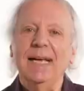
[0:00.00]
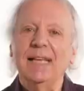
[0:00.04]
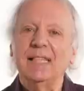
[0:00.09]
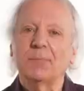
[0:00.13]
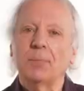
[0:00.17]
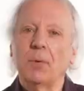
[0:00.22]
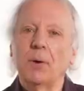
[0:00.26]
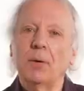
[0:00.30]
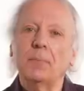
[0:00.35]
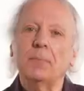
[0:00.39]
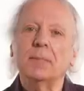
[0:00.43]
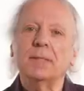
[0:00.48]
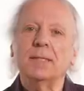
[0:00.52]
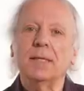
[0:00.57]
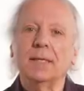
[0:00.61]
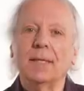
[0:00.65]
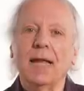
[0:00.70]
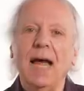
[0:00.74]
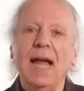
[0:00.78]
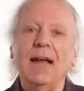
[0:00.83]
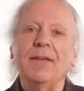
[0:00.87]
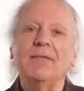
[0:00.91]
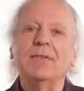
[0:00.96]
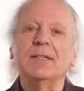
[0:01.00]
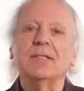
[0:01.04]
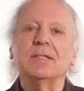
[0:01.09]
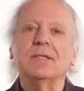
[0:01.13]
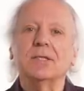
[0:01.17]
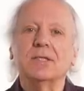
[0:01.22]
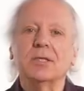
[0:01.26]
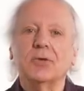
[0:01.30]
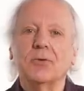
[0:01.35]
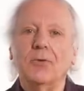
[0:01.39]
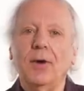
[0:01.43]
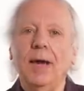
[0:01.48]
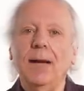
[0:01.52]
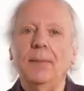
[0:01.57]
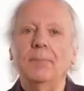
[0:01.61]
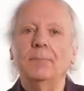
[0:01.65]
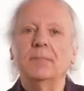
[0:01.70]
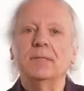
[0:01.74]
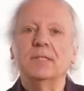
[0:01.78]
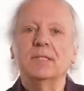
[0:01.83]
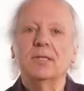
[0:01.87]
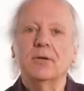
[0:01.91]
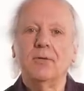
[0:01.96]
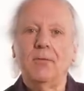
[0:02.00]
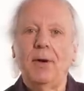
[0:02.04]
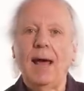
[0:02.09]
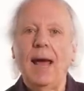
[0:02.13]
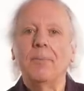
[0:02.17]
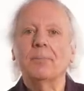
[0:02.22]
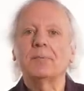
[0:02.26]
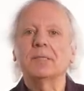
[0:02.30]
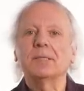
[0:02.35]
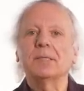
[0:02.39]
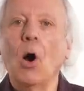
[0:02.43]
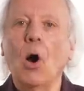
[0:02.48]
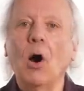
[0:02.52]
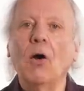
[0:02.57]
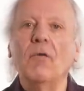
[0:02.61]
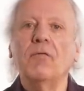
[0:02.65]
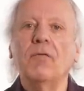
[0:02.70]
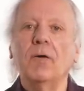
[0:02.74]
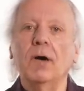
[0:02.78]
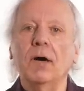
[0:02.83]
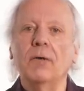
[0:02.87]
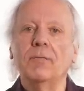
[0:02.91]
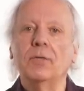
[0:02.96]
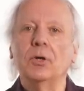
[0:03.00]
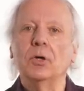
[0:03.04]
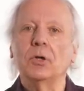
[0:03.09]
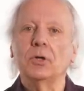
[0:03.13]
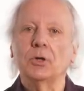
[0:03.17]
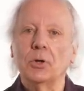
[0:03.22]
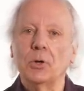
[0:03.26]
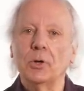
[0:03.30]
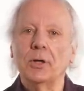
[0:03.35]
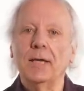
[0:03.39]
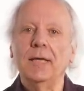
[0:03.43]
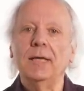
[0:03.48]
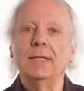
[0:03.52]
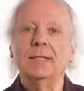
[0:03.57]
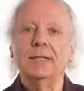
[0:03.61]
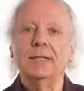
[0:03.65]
Its purpose in life is to scrape scraps off of your dirty